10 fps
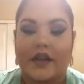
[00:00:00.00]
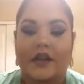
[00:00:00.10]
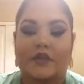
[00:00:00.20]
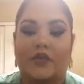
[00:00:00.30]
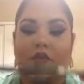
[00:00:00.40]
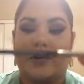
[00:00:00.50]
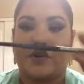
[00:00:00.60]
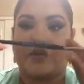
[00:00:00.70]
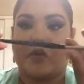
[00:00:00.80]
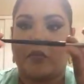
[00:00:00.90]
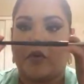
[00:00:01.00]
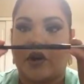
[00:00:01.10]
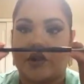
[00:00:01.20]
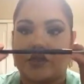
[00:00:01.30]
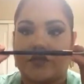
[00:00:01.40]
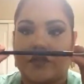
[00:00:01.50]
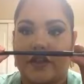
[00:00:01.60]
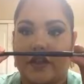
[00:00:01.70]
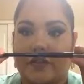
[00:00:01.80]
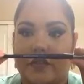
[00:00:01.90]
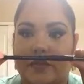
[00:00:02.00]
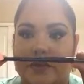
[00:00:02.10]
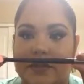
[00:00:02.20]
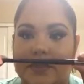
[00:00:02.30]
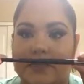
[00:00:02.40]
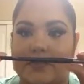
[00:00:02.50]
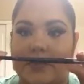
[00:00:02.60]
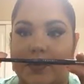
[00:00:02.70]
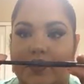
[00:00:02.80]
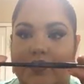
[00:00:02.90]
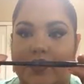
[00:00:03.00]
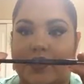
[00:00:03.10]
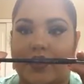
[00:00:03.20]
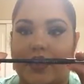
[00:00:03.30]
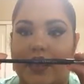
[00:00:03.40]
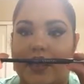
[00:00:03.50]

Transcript: It's a wonderful brush for that purpose. It's beautiful.